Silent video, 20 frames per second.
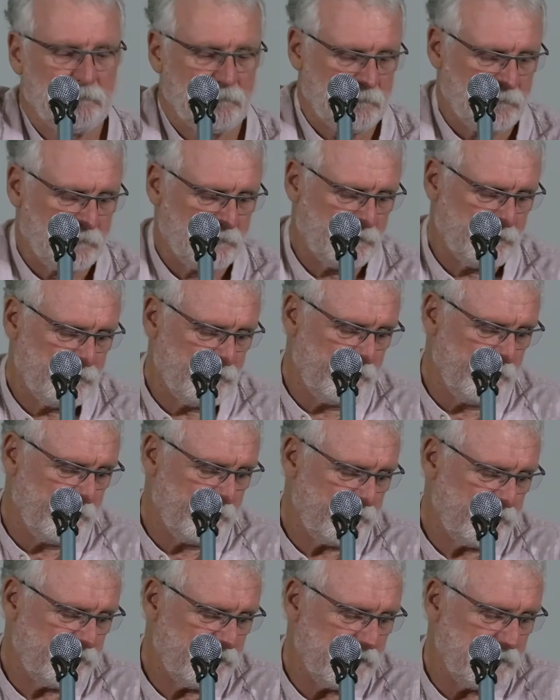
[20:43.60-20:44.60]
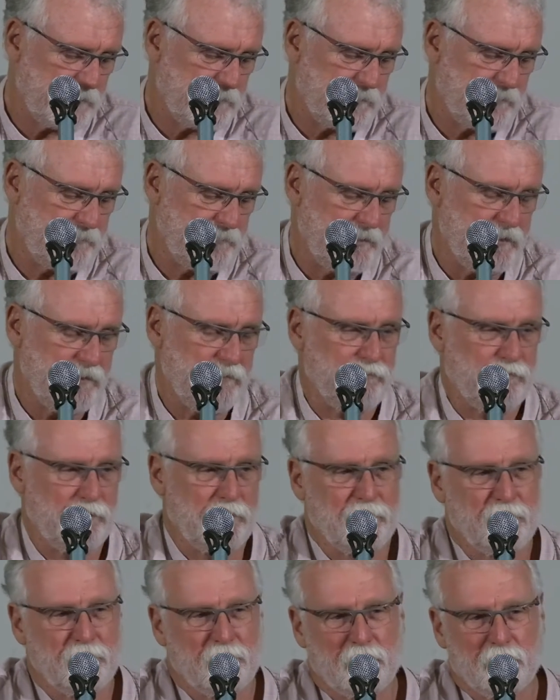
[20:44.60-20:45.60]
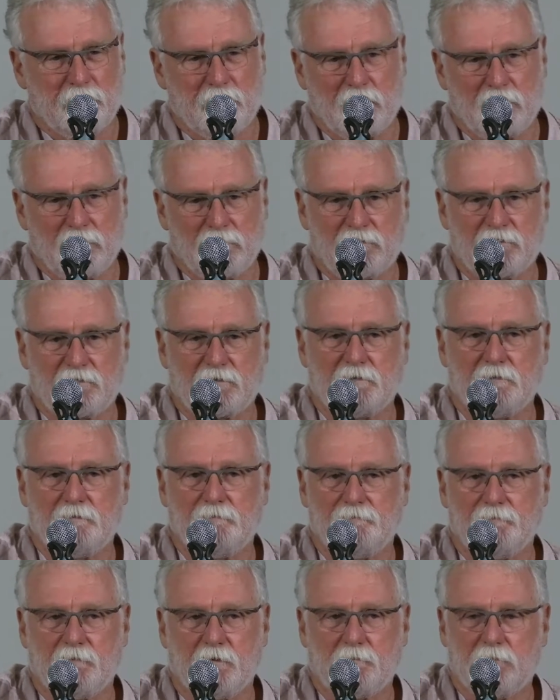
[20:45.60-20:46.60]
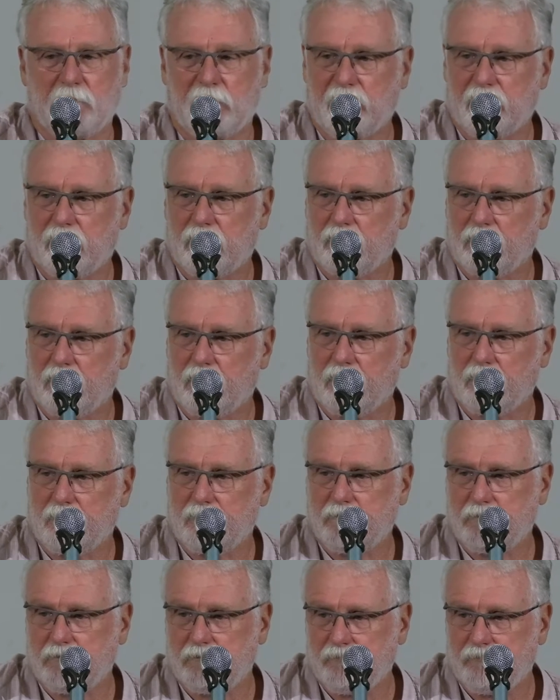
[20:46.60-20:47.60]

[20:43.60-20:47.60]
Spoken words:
It was during this time, I believe, we learned the most about our God.